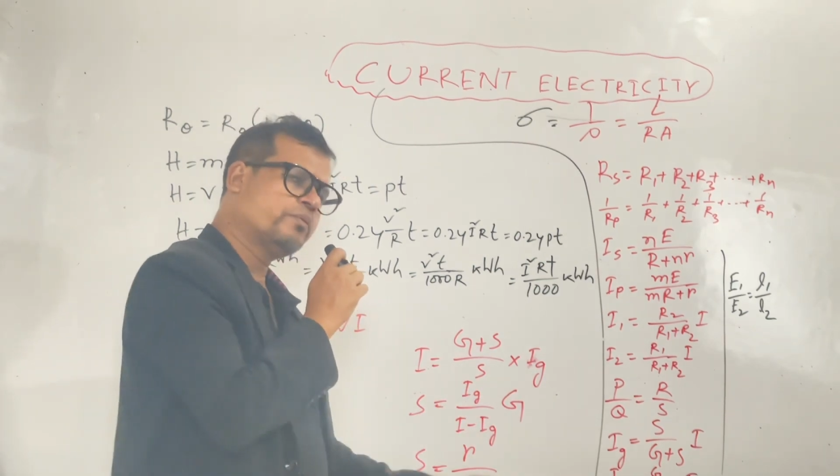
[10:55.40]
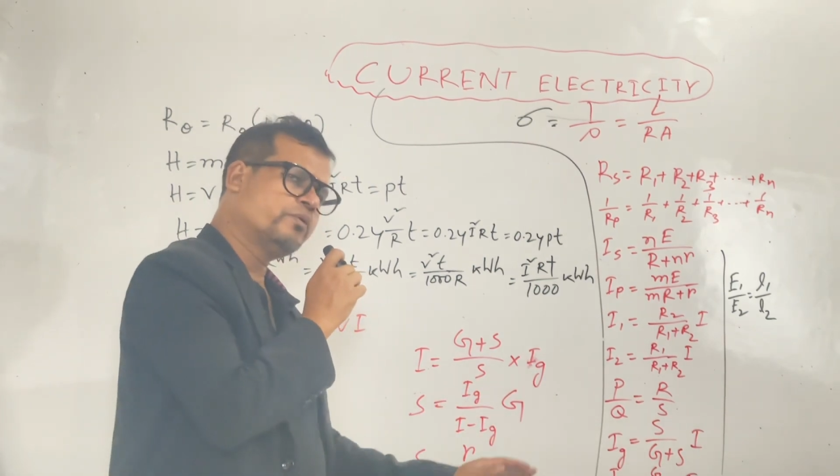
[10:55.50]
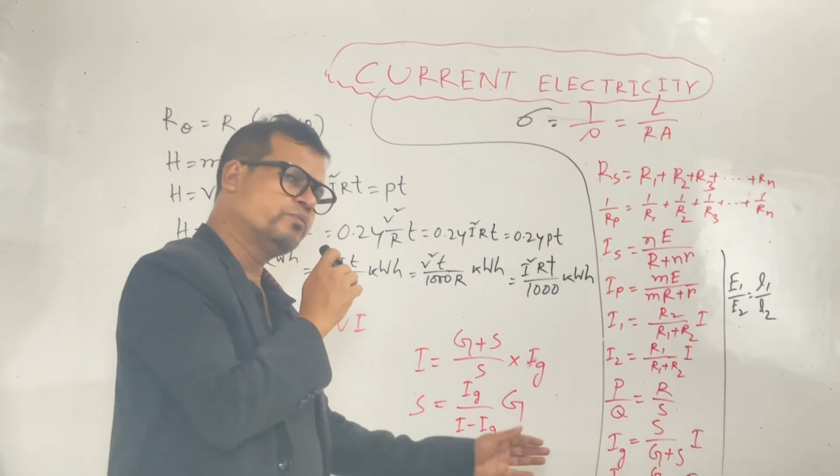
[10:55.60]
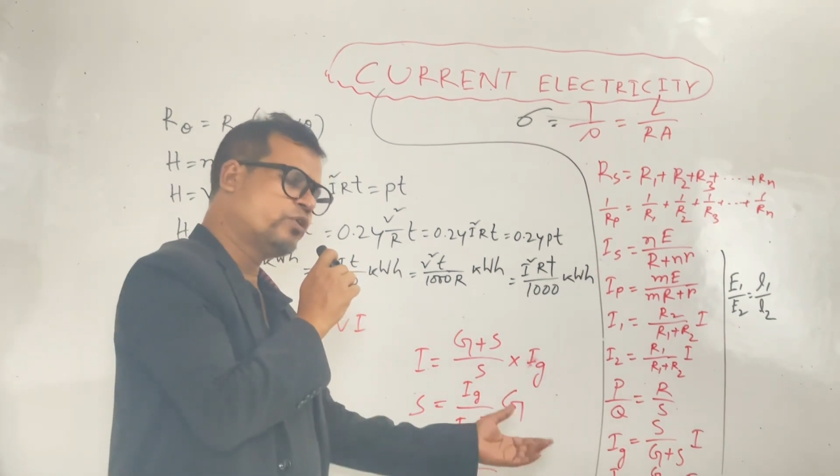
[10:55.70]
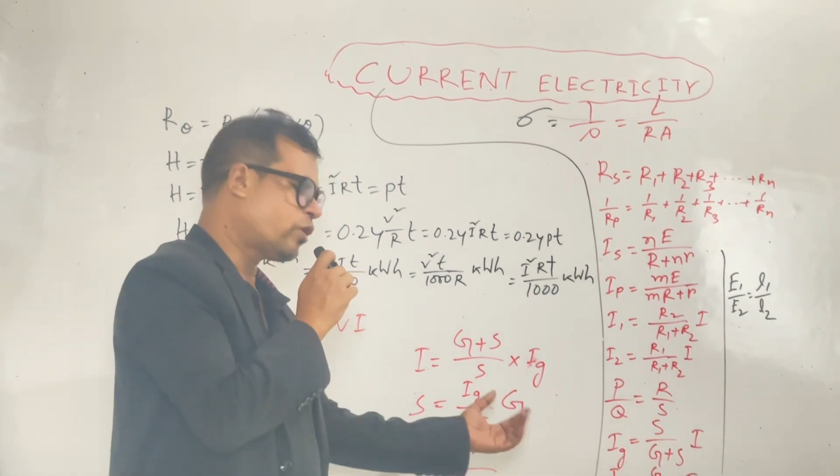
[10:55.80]

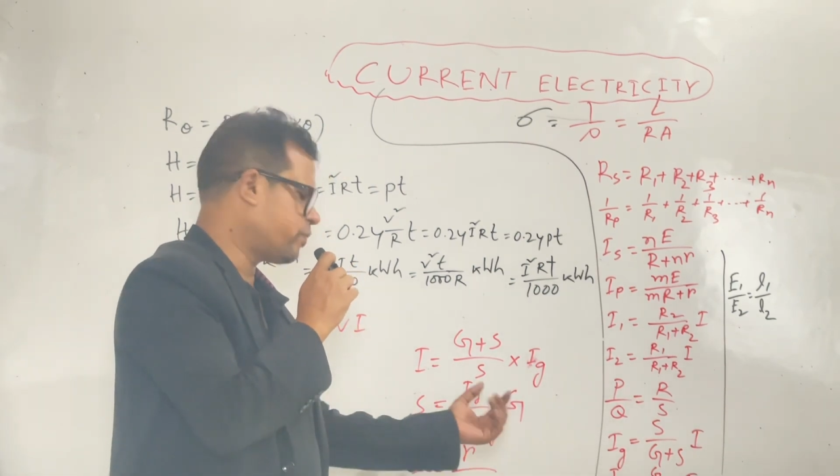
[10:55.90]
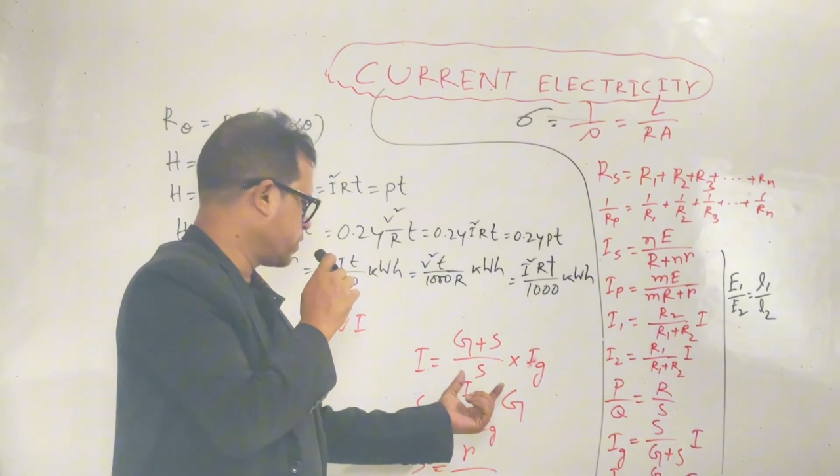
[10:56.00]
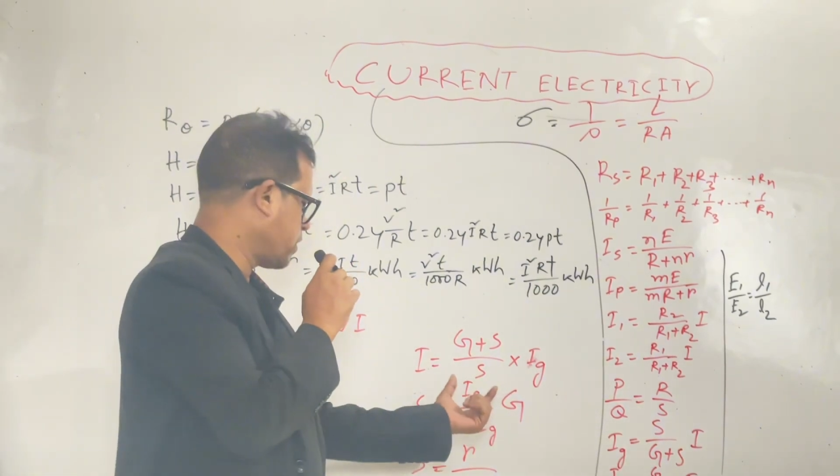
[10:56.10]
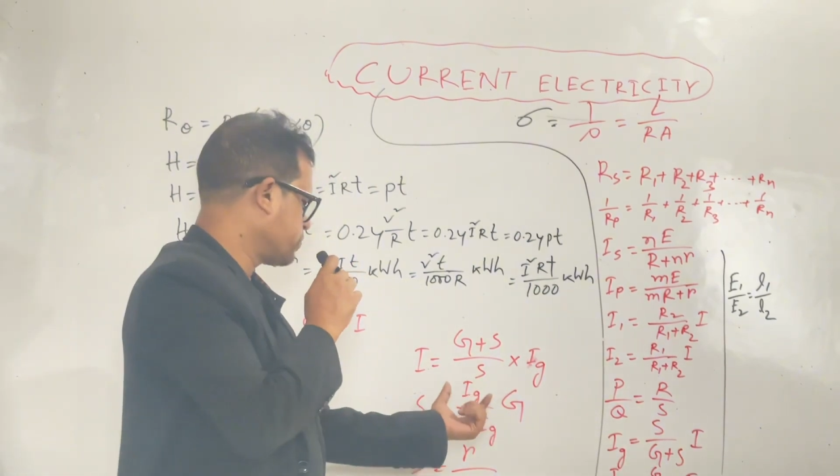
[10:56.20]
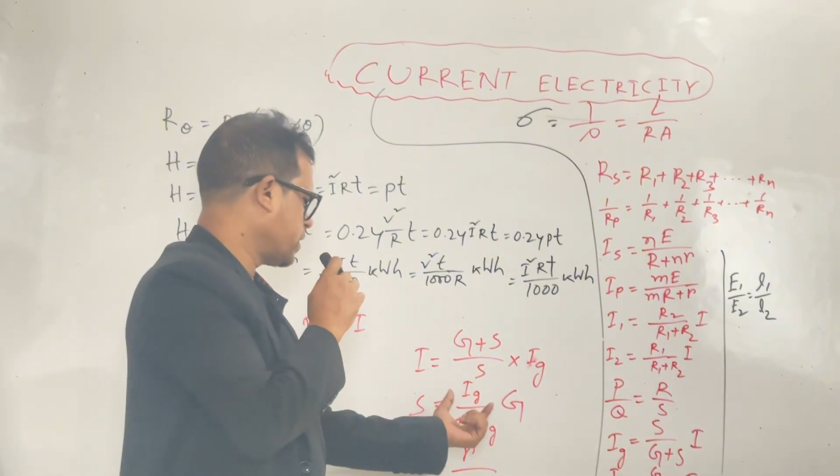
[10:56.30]
Moreover,
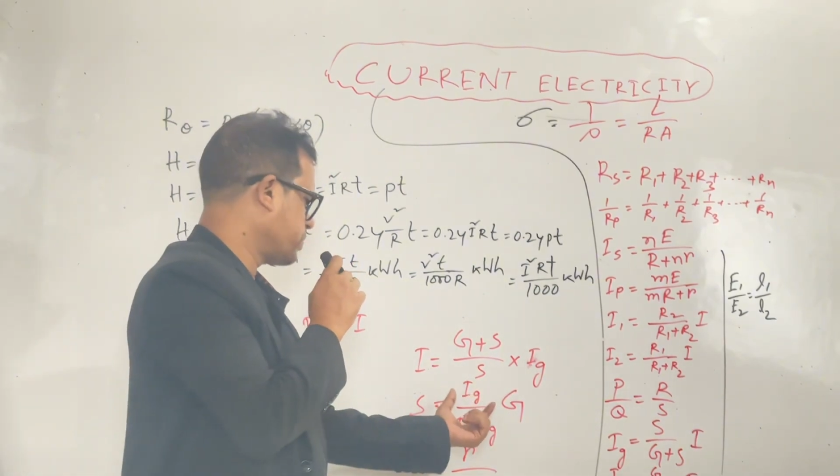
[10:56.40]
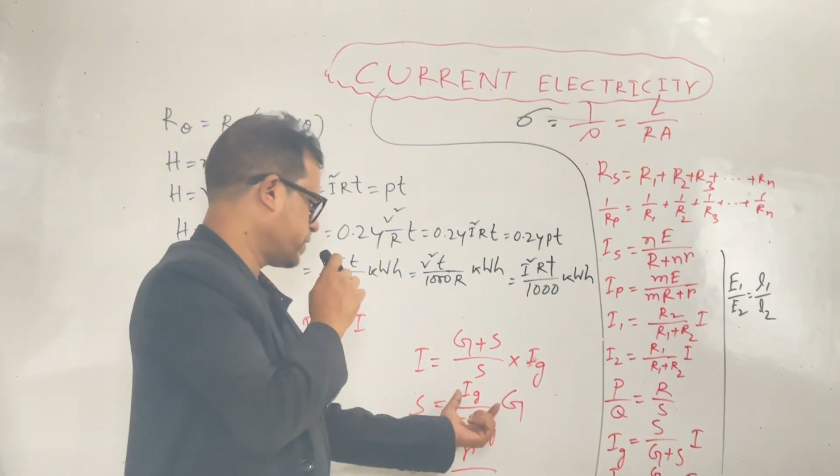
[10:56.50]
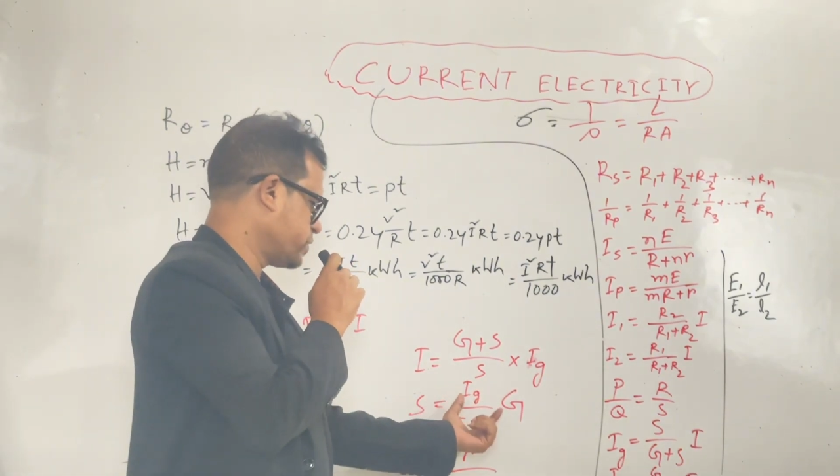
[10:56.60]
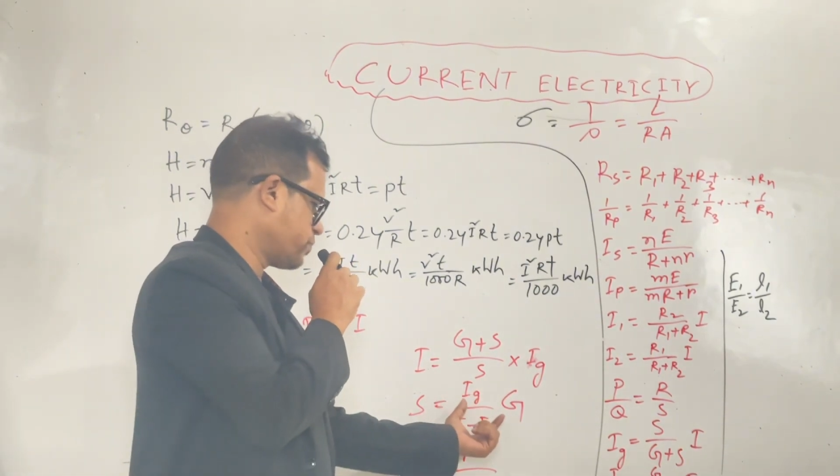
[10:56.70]
you have to apply this